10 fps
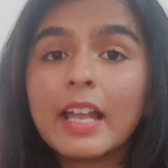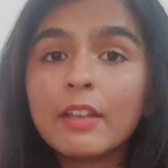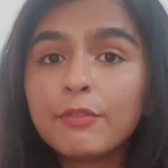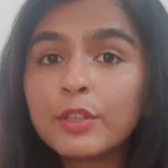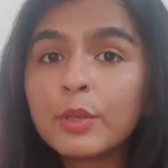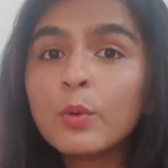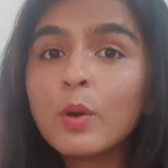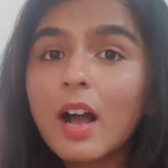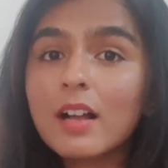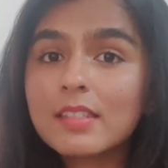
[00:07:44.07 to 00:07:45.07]
if
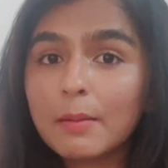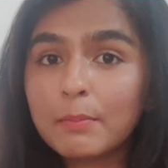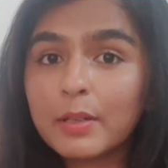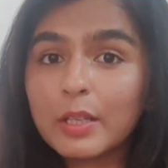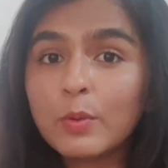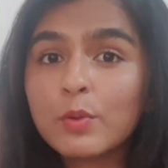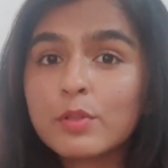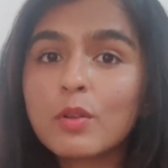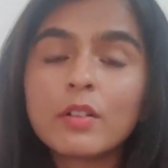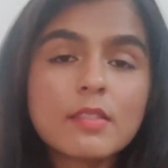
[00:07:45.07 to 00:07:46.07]
you are somebody
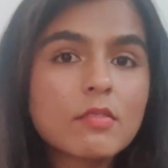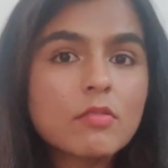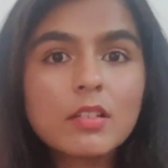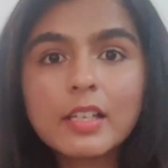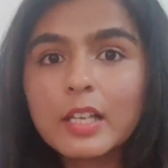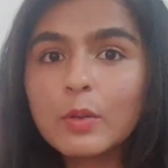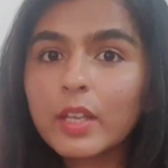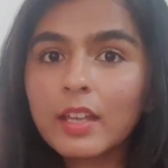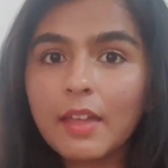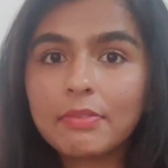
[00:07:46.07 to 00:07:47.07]
who's constantly
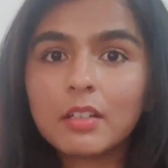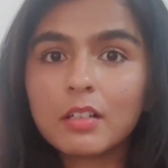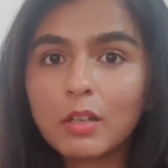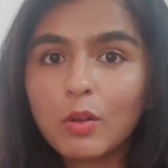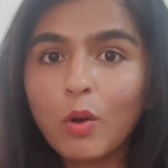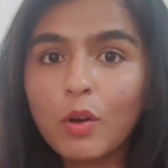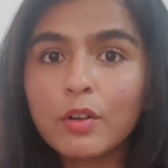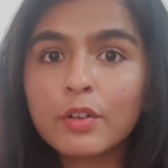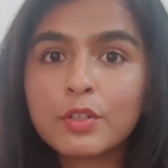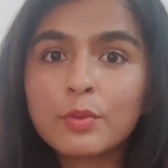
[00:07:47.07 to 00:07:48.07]
looking at the clock